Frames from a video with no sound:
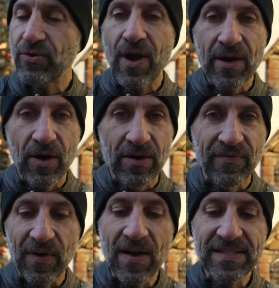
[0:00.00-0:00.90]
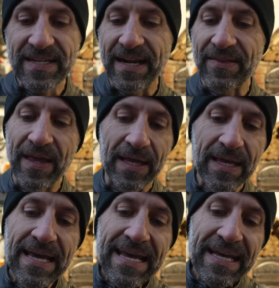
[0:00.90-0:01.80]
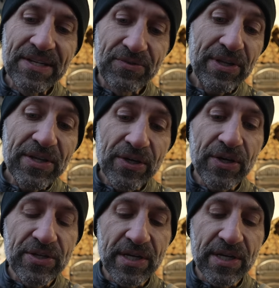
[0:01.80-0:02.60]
dry, hard frosting, I think. It's really good.